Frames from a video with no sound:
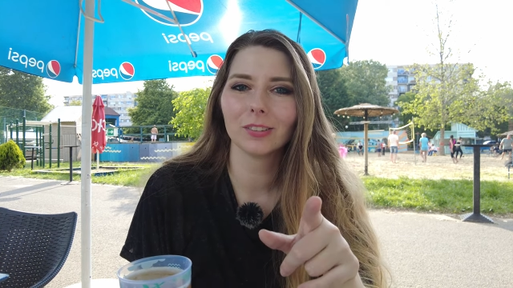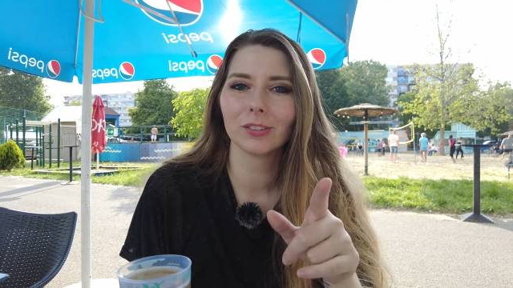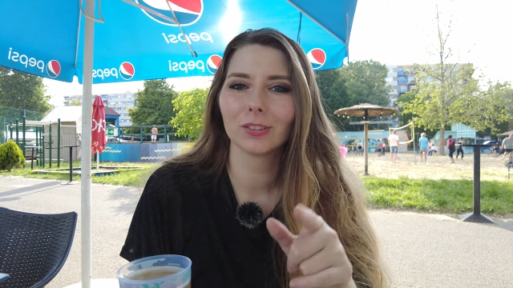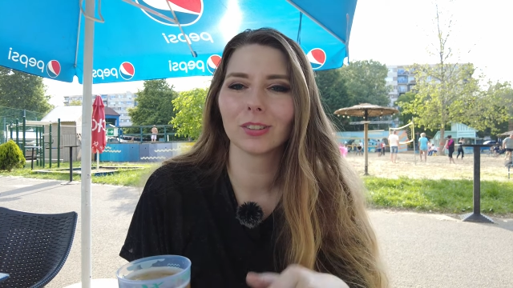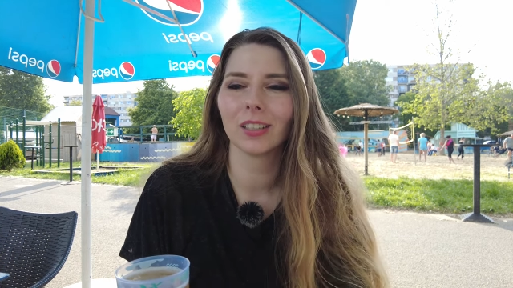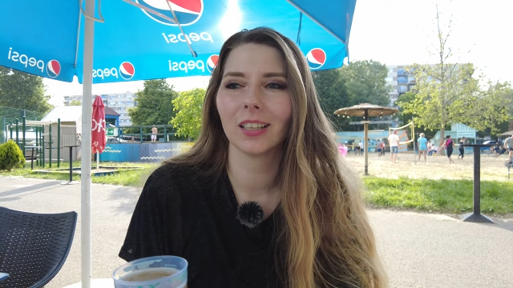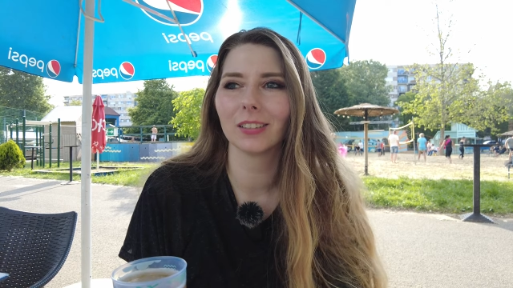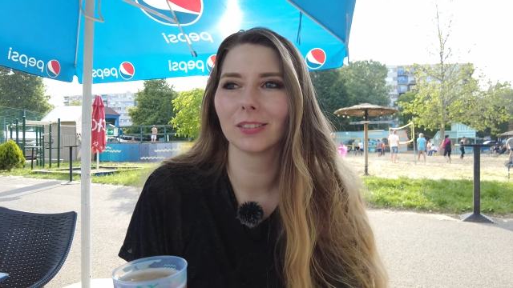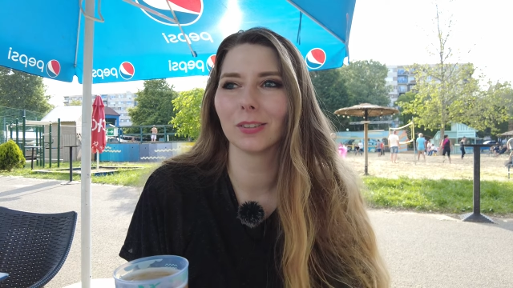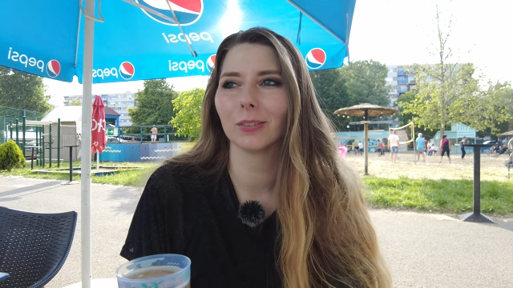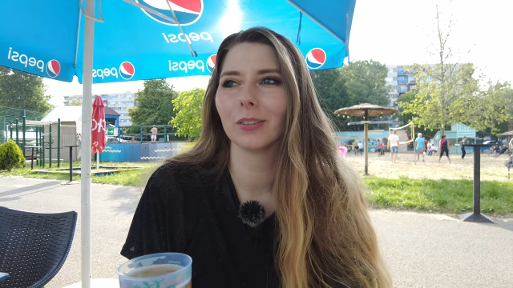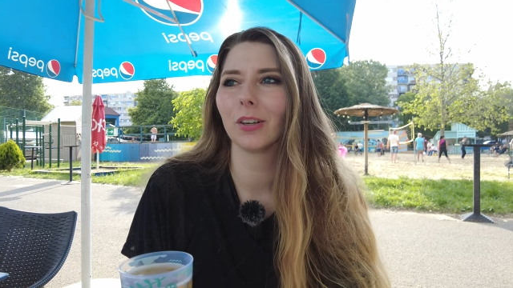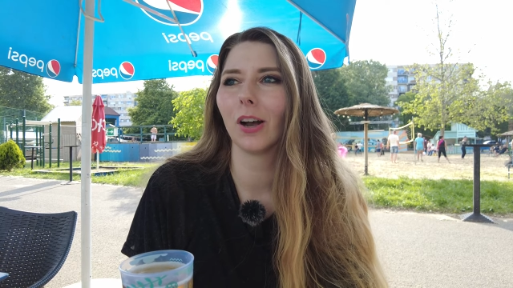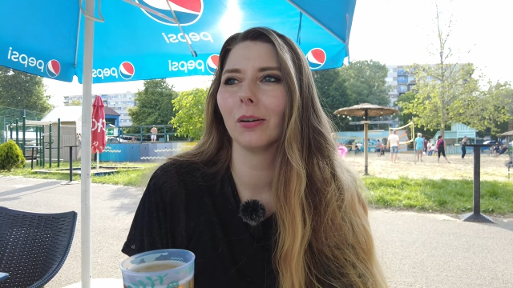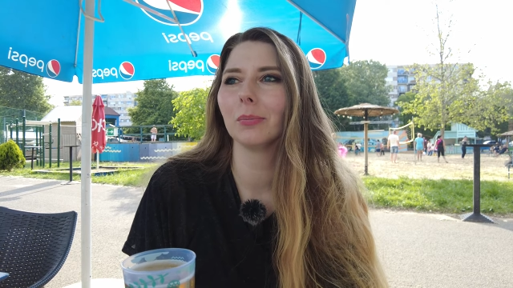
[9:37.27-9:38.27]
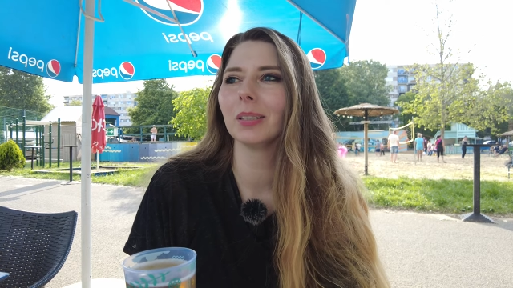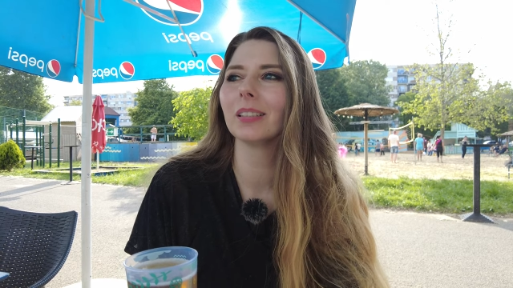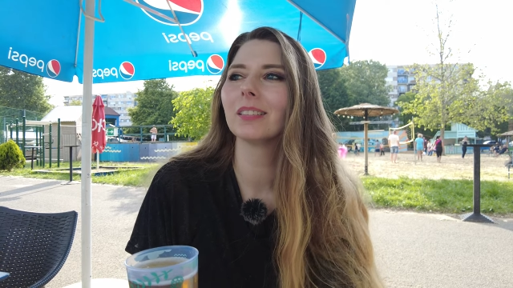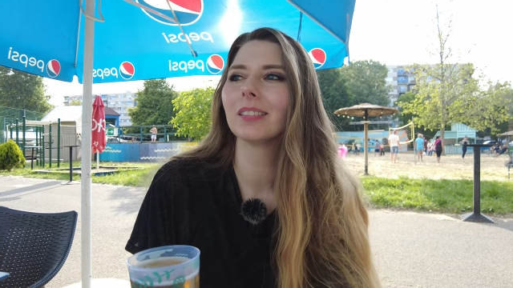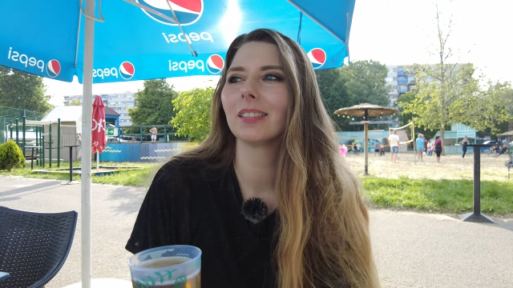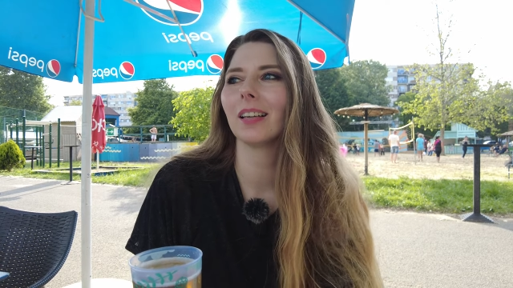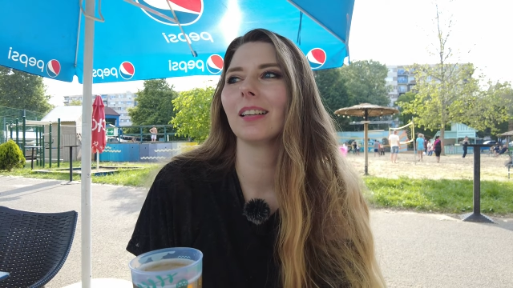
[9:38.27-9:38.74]
you should let us know in the
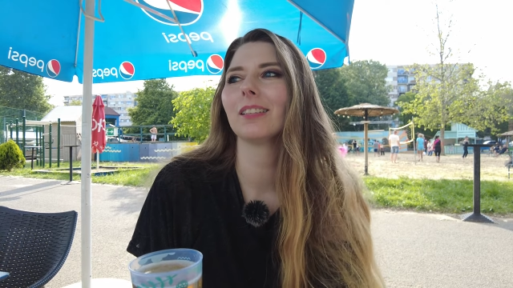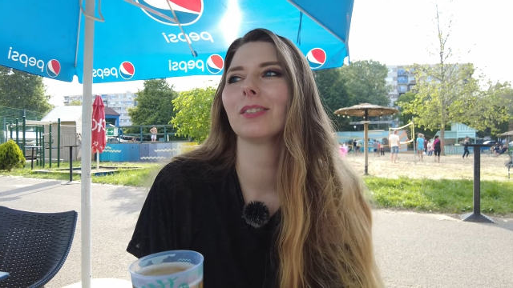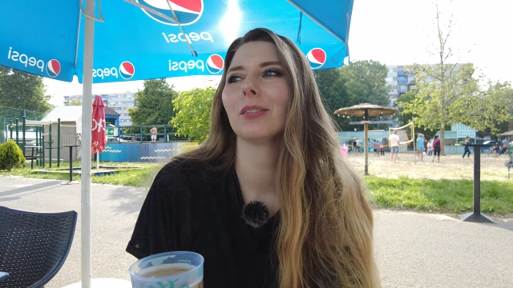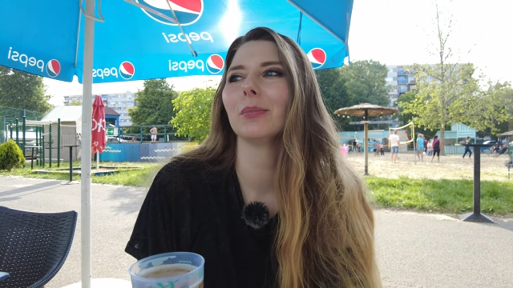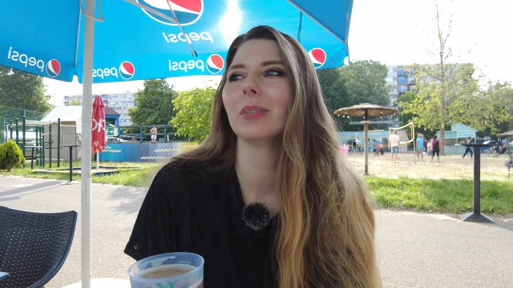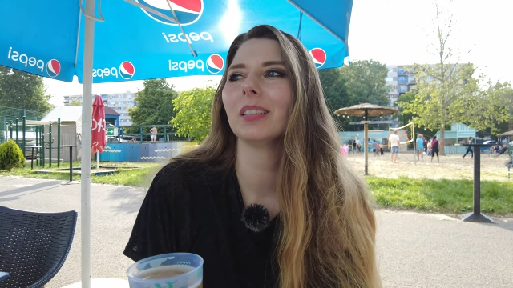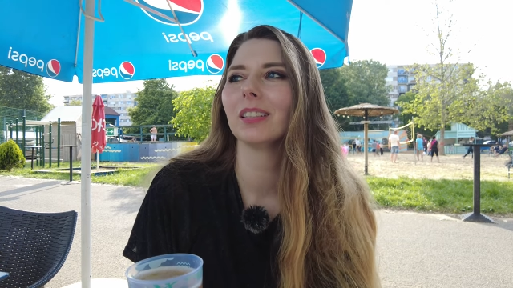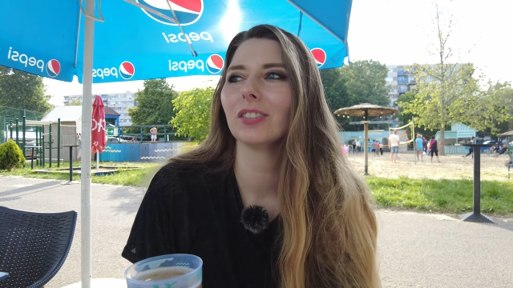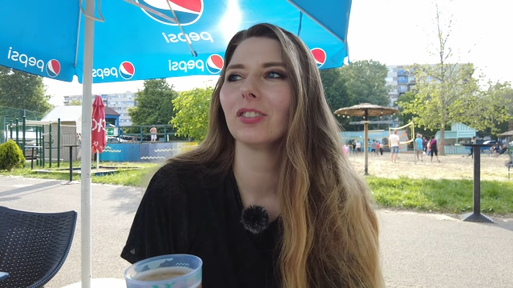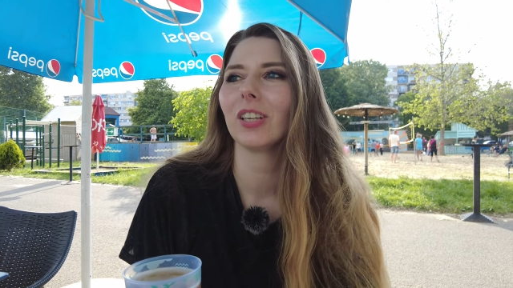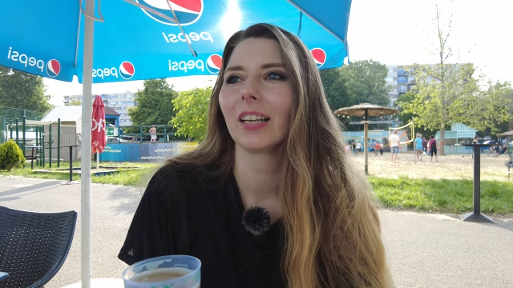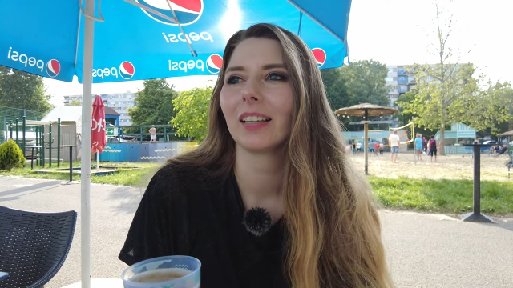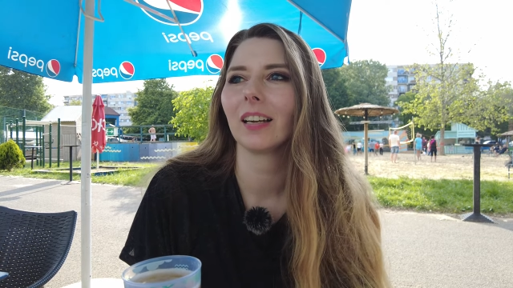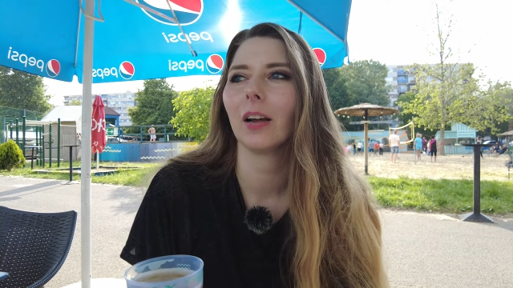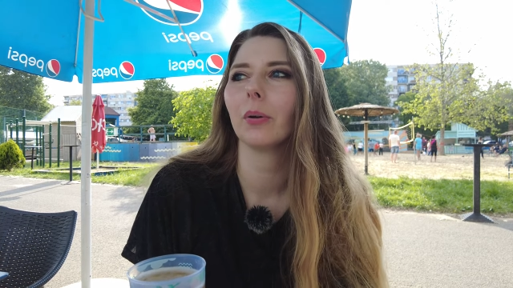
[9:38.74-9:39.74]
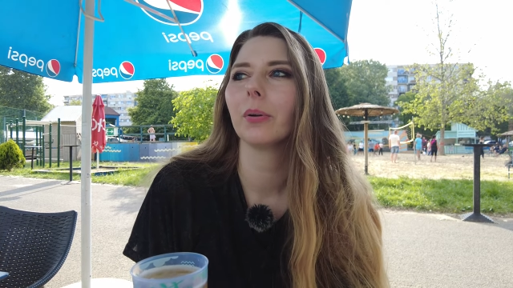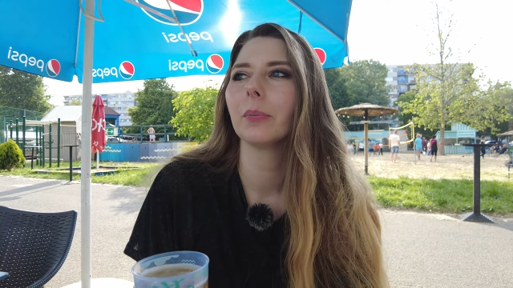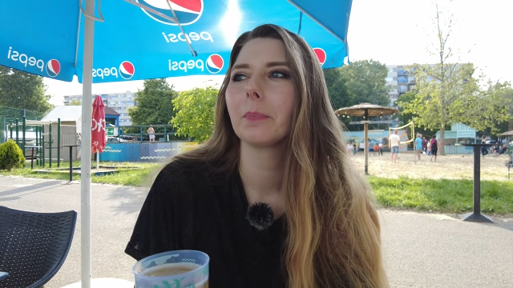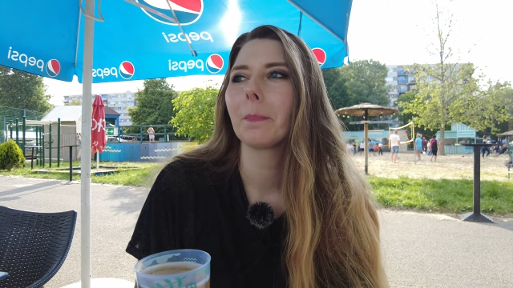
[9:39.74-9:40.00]
comments so we can check it out.